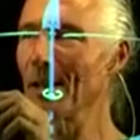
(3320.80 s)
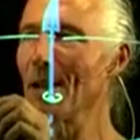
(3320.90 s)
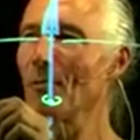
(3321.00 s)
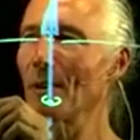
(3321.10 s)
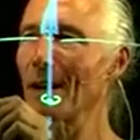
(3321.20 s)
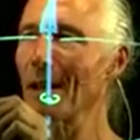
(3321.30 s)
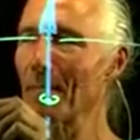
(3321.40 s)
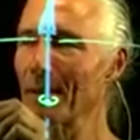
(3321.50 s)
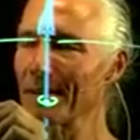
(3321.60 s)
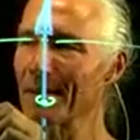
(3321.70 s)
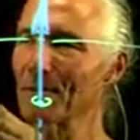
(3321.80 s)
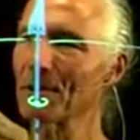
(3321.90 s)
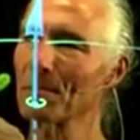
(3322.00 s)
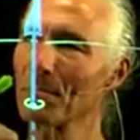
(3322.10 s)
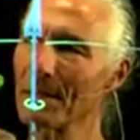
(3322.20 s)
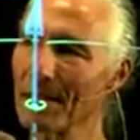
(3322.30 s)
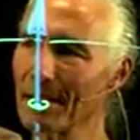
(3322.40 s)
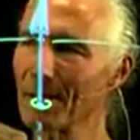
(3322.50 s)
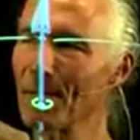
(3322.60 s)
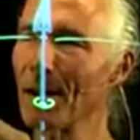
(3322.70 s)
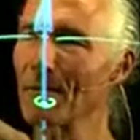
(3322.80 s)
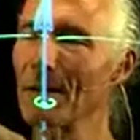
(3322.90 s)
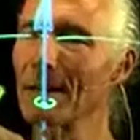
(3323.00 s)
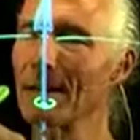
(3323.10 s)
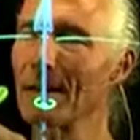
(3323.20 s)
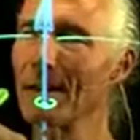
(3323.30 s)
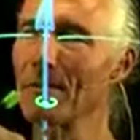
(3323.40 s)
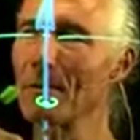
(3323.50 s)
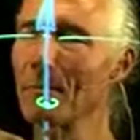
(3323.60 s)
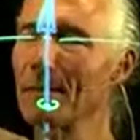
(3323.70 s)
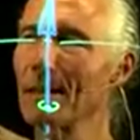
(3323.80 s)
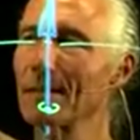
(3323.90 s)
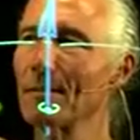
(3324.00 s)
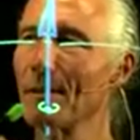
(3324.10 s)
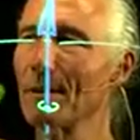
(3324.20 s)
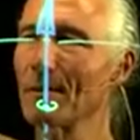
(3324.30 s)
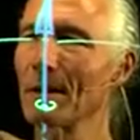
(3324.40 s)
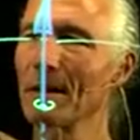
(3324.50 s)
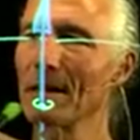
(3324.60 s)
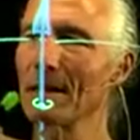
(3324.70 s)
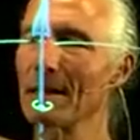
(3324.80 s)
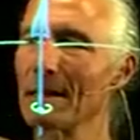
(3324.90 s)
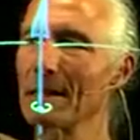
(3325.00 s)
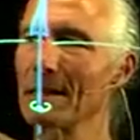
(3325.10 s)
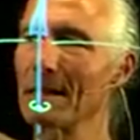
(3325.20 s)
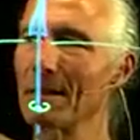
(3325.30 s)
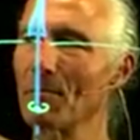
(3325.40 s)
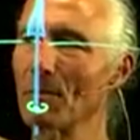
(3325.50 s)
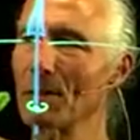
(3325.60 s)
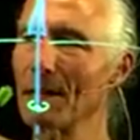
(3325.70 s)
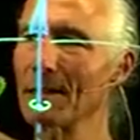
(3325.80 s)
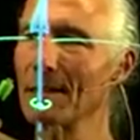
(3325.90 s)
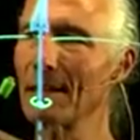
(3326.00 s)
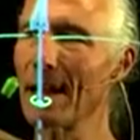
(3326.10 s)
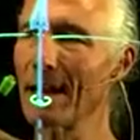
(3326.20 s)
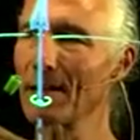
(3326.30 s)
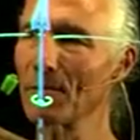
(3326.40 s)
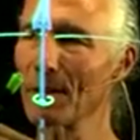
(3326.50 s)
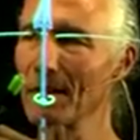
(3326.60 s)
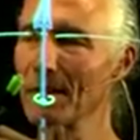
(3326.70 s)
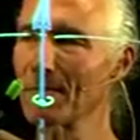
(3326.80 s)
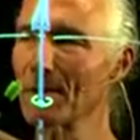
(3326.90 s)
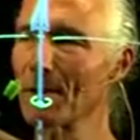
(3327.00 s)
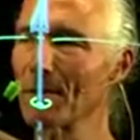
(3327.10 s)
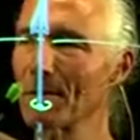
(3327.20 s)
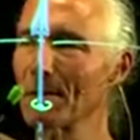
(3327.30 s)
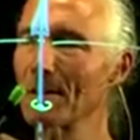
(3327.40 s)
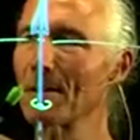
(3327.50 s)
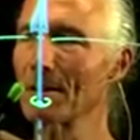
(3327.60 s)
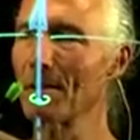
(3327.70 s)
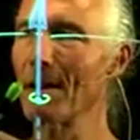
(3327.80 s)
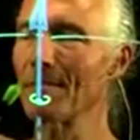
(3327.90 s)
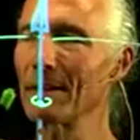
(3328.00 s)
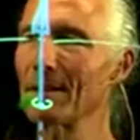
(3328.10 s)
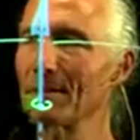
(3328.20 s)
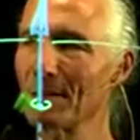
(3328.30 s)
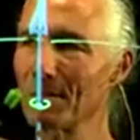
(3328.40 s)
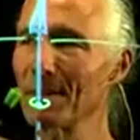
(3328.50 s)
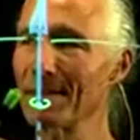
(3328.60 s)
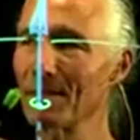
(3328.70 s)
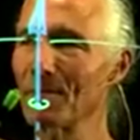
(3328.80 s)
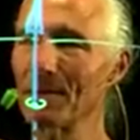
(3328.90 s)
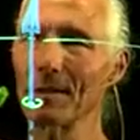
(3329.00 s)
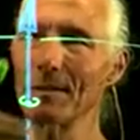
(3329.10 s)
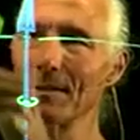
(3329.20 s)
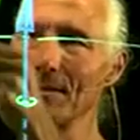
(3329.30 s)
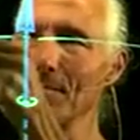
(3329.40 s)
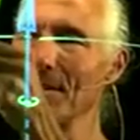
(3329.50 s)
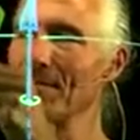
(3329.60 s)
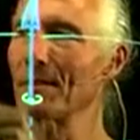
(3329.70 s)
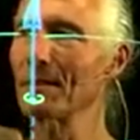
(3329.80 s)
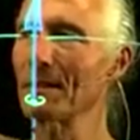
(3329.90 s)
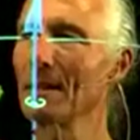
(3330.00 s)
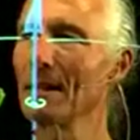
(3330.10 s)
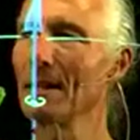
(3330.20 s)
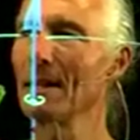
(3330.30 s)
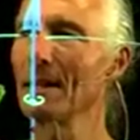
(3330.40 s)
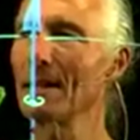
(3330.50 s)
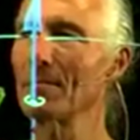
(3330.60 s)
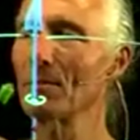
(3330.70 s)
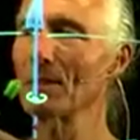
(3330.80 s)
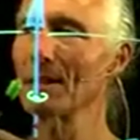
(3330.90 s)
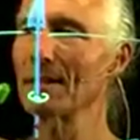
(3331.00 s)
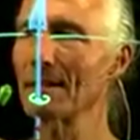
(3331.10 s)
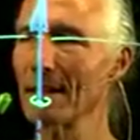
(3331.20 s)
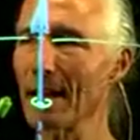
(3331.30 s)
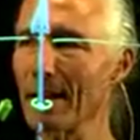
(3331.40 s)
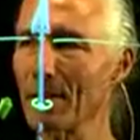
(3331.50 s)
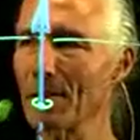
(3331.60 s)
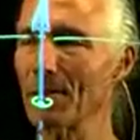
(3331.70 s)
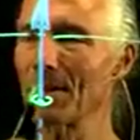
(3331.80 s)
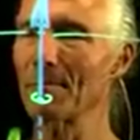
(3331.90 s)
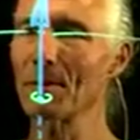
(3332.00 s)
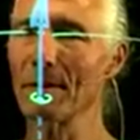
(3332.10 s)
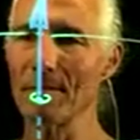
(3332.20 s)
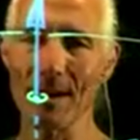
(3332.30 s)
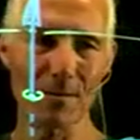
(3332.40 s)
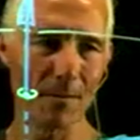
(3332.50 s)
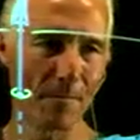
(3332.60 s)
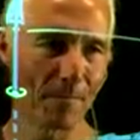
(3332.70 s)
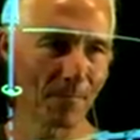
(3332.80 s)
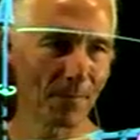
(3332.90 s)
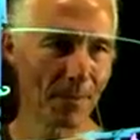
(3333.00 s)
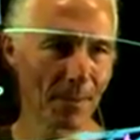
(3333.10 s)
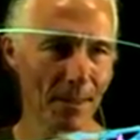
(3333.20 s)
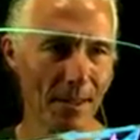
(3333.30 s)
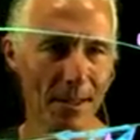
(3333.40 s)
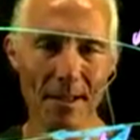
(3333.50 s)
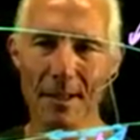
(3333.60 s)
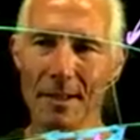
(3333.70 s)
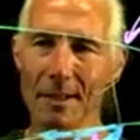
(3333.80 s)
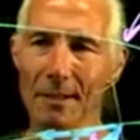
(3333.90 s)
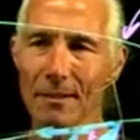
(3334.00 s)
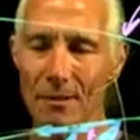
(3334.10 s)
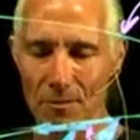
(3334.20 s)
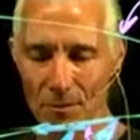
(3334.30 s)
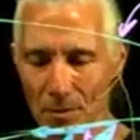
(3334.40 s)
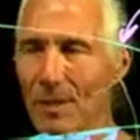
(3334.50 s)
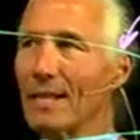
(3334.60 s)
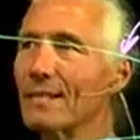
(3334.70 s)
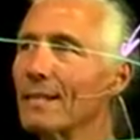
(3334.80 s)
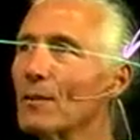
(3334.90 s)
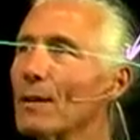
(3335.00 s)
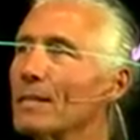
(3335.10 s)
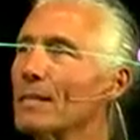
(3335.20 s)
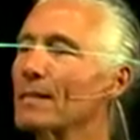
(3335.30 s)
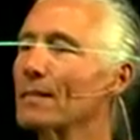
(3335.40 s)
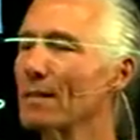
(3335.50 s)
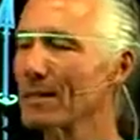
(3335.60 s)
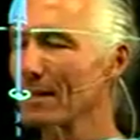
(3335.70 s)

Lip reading: what'll happen is it'll just precess around and continue to precess around. It won't change its angle relative to the gravity or to the B0 field, to the B field, and it won't change its length. It just keeps going around. So that's the equation. So this is the